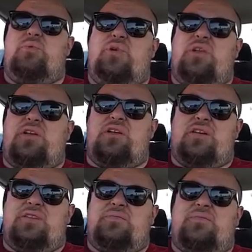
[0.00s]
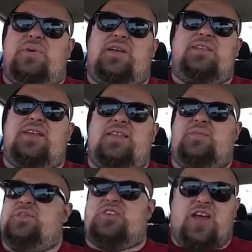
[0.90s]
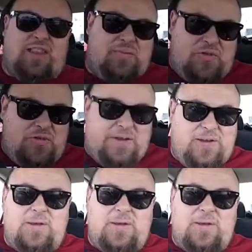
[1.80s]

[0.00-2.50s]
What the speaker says: put in, but that's beside the point.